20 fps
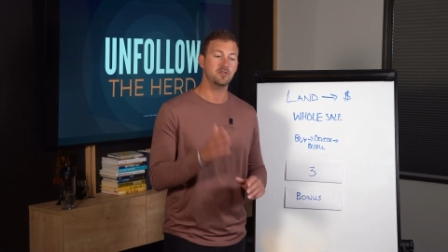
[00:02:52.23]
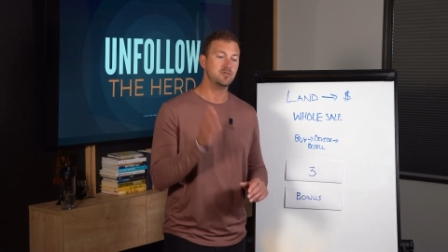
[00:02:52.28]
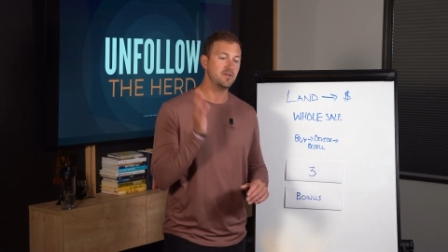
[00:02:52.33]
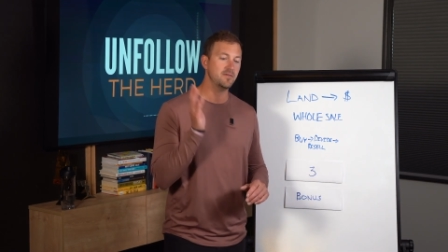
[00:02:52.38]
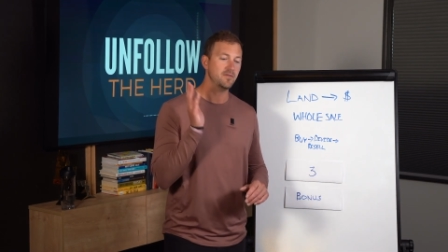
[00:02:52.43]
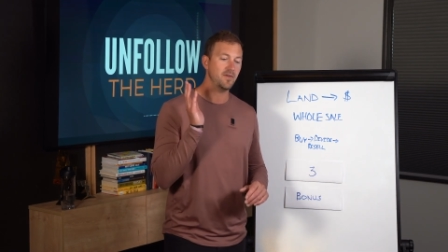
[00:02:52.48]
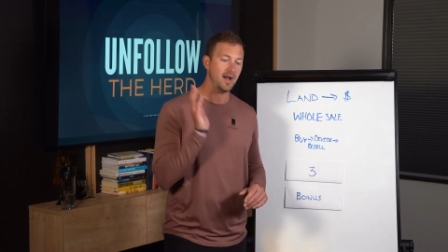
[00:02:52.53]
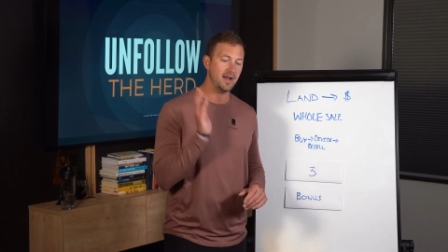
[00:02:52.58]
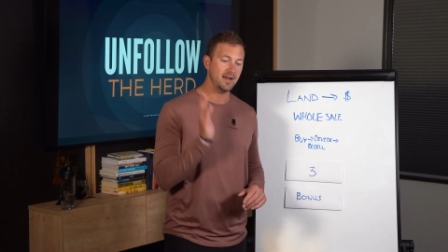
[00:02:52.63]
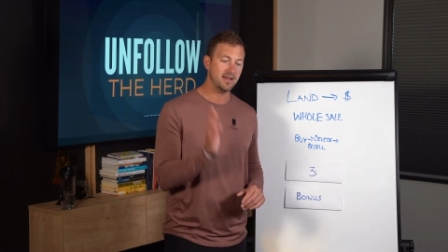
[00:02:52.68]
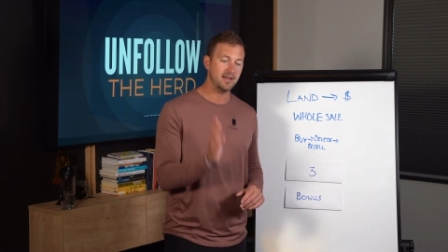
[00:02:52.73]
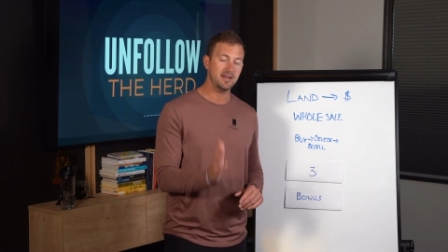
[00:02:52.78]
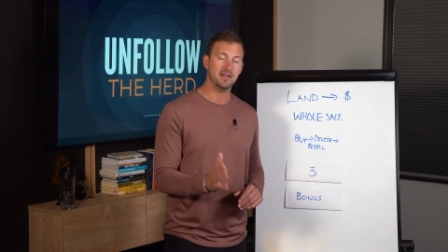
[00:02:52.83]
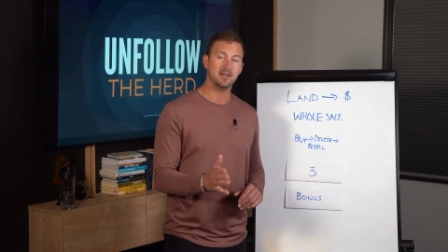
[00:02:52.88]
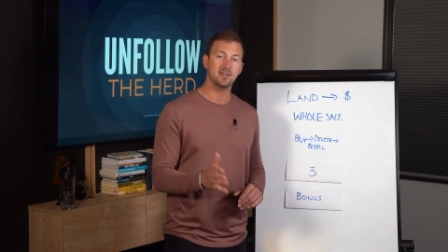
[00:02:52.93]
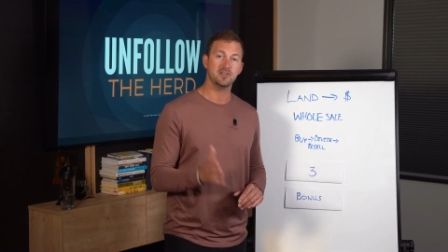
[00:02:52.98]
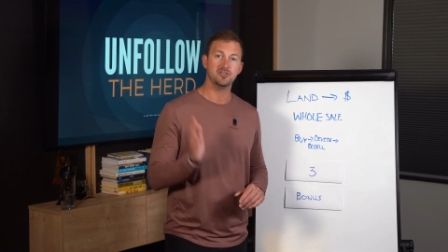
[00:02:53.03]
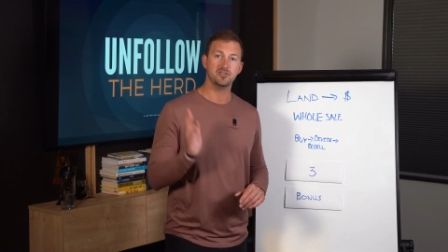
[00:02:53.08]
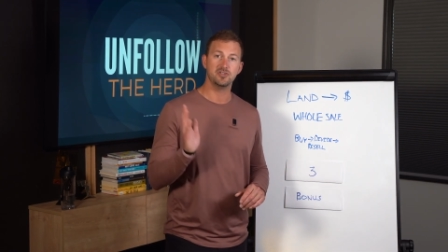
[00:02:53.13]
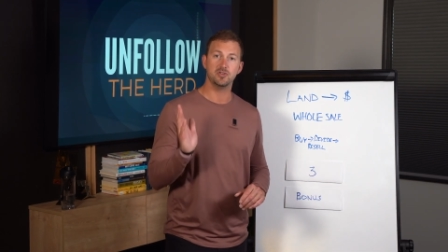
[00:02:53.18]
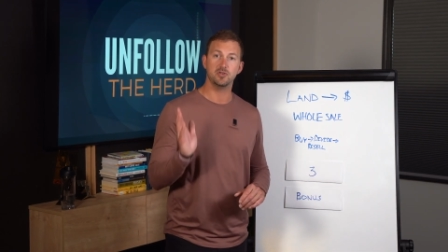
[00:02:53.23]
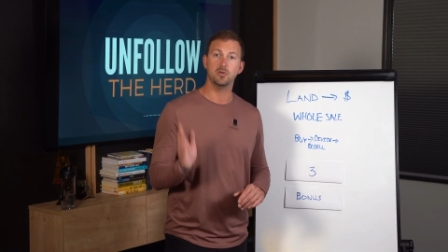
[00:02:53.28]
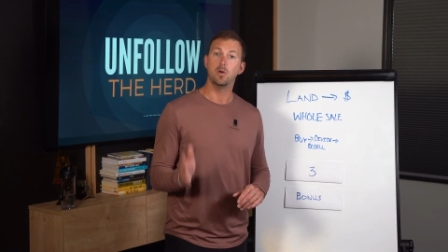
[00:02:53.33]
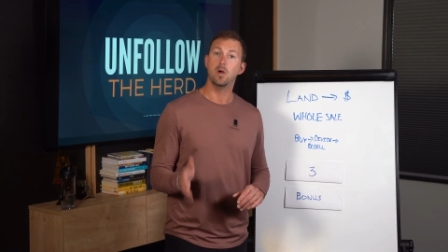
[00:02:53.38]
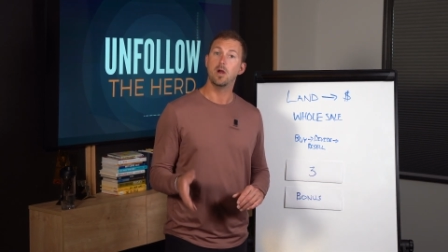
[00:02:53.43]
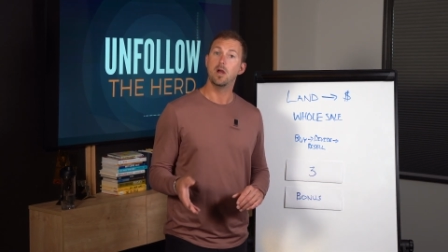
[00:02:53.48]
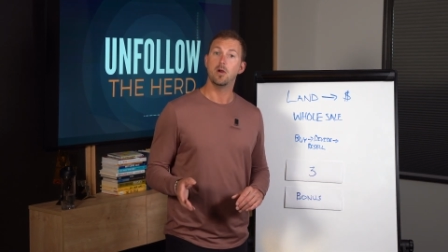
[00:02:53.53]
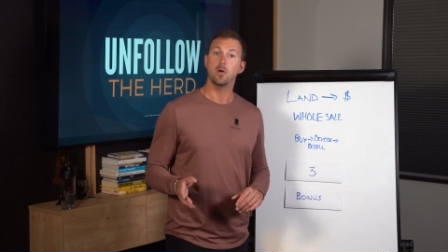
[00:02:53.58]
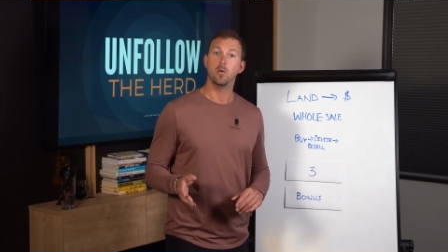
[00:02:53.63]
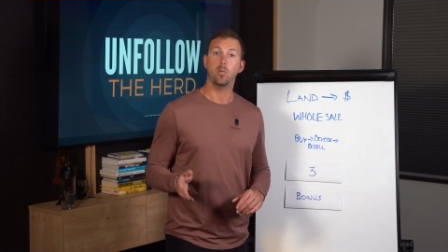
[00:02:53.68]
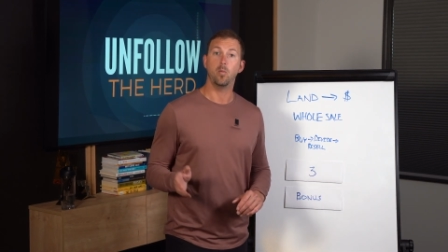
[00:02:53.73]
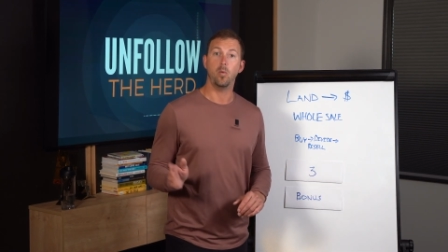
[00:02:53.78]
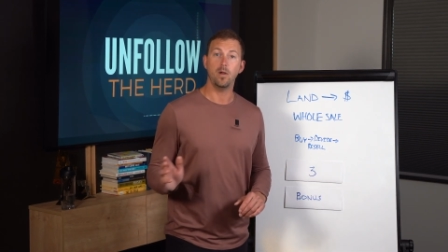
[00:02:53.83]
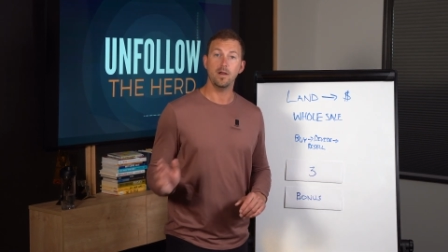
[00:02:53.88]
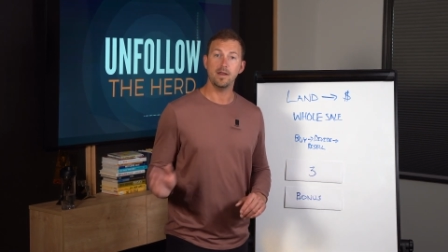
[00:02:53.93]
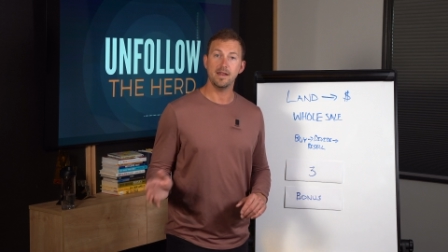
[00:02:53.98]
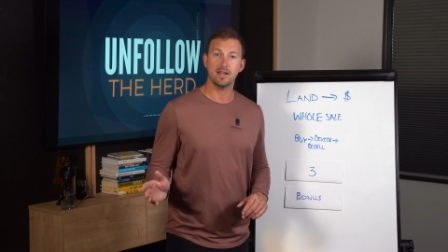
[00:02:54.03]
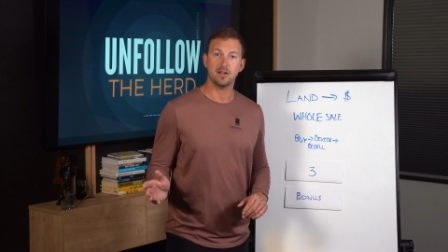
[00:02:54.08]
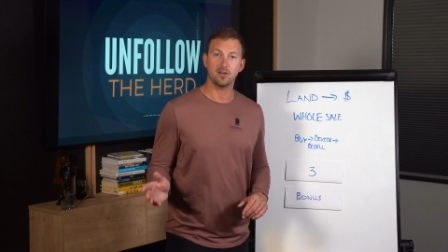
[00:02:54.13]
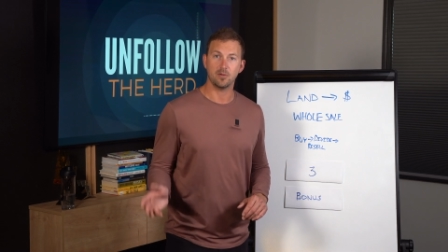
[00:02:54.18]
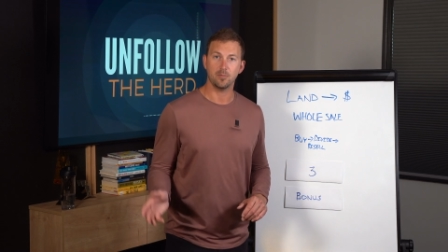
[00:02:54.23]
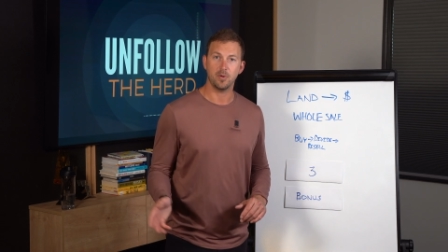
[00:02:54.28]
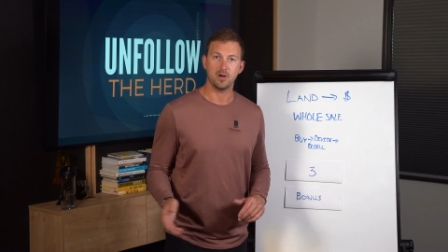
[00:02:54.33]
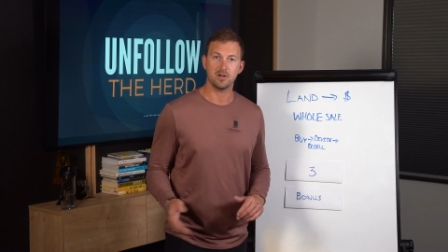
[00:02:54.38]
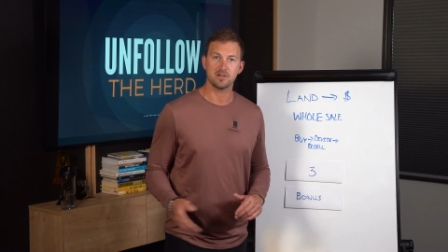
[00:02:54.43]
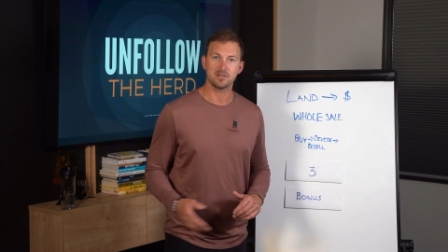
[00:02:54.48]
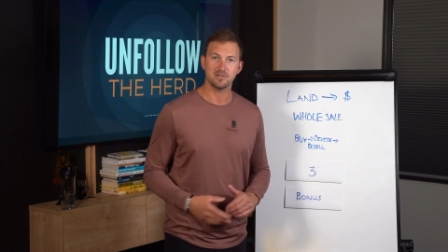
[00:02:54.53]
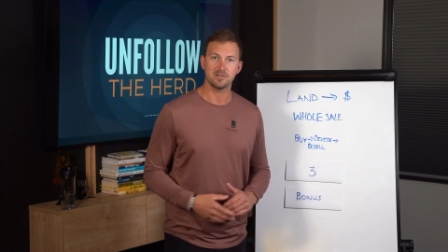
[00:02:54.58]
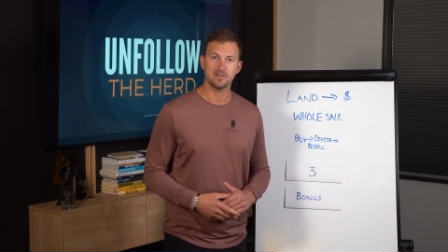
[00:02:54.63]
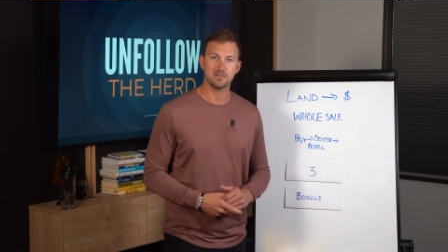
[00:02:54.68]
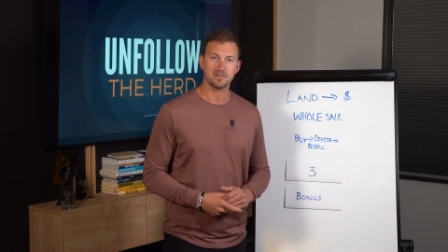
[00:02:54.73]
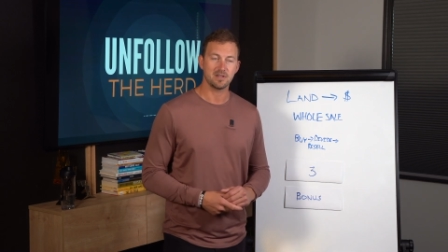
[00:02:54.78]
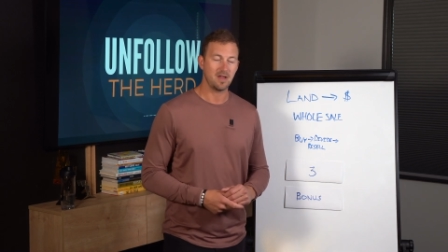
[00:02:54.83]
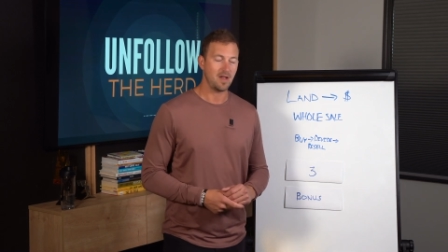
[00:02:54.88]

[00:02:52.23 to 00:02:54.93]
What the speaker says: divide it into 1-acre parcels.